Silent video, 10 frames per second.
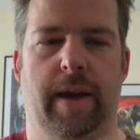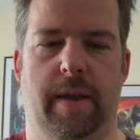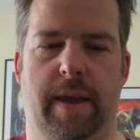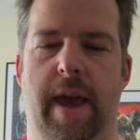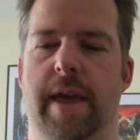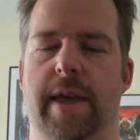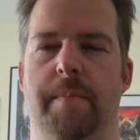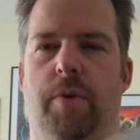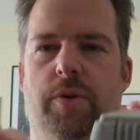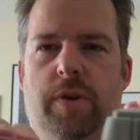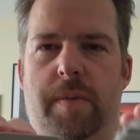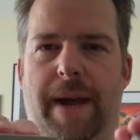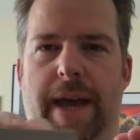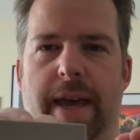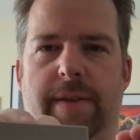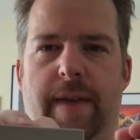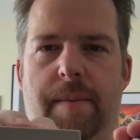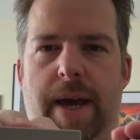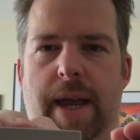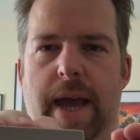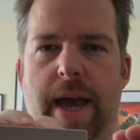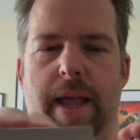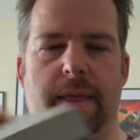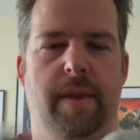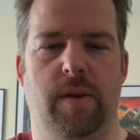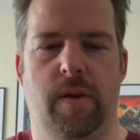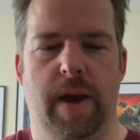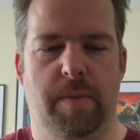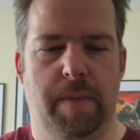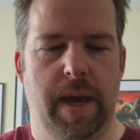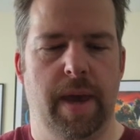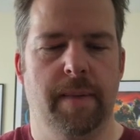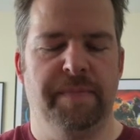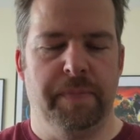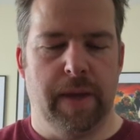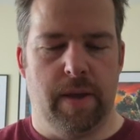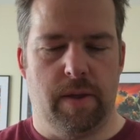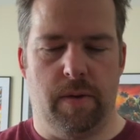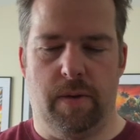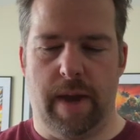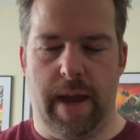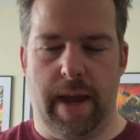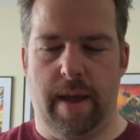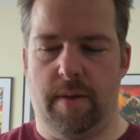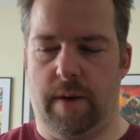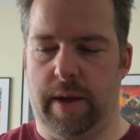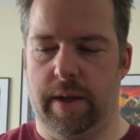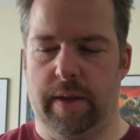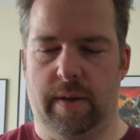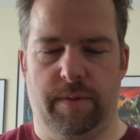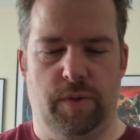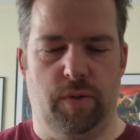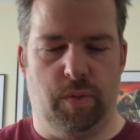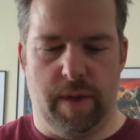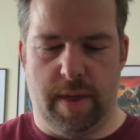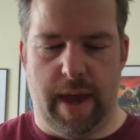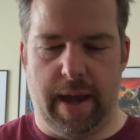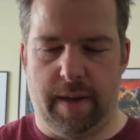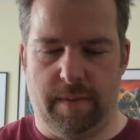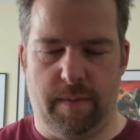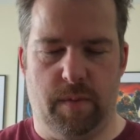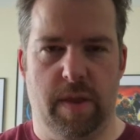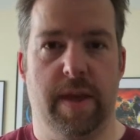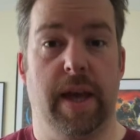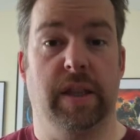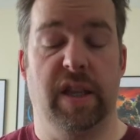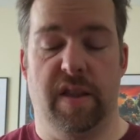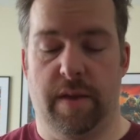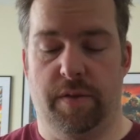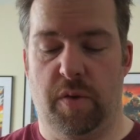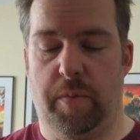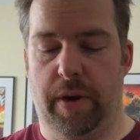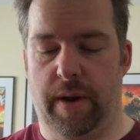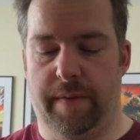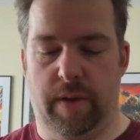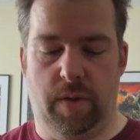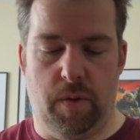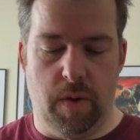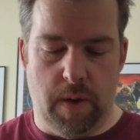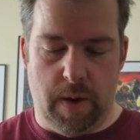Same ports on the back, HDMI and USB. So so I can just use one set of leads. There's no point in having two.